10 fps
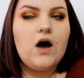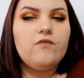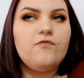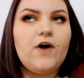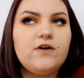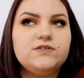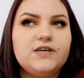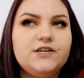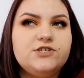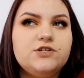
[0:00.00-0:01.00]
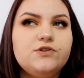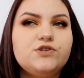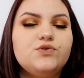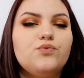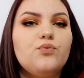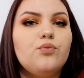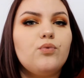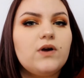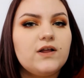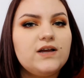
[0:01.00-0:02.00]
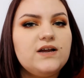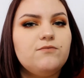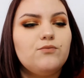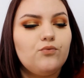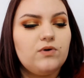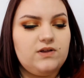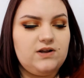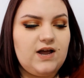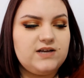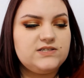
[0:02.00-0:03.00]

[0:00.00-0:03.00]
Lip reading: foundation looks really, really nice.